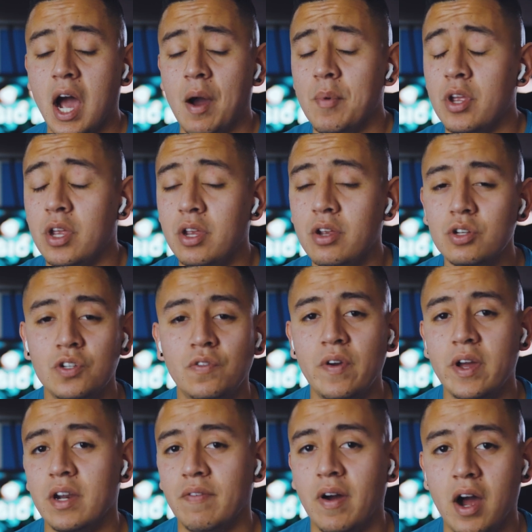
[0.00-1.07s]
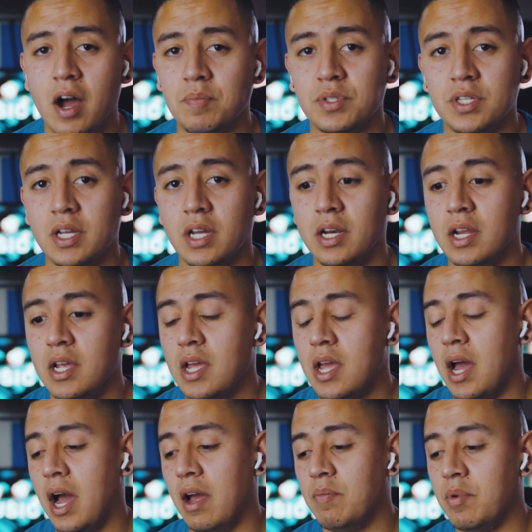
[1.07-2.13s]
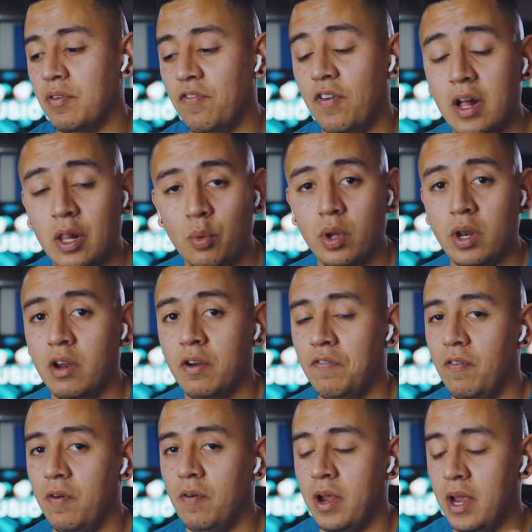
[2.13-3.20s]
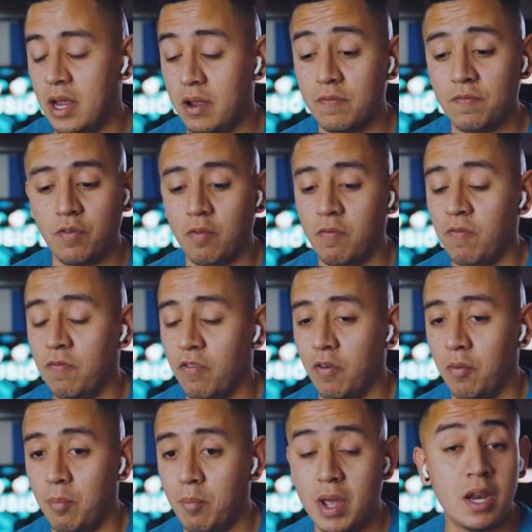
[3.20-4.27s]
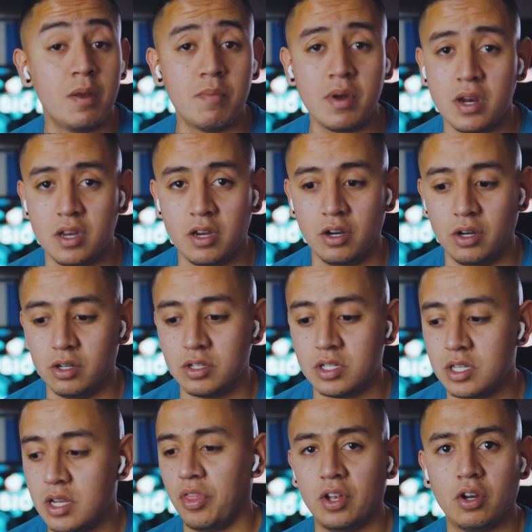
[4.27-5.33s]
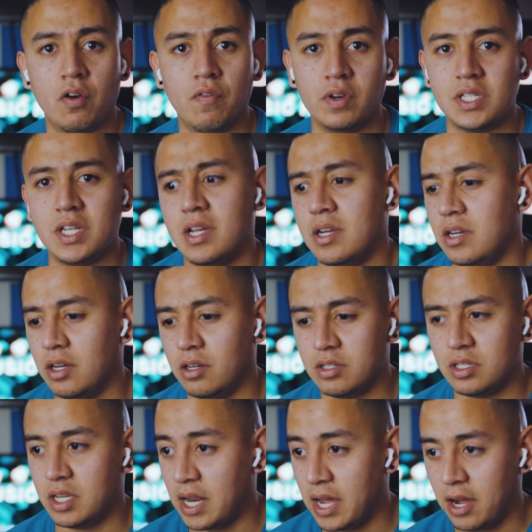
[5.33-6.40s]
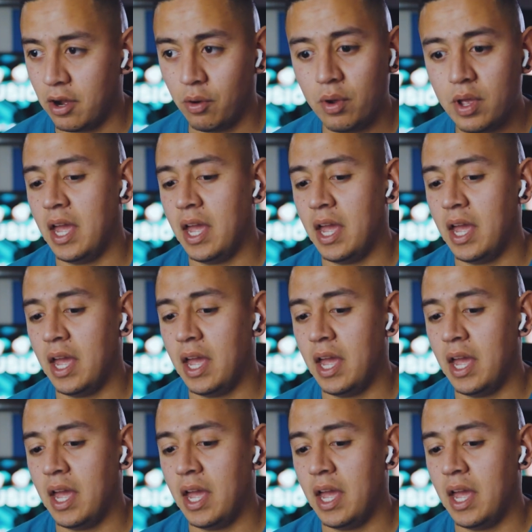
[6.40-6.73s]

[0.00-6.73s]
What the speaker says: I'm a huge fan of Hopsin. I've been following him for many years. I think over 10 years now.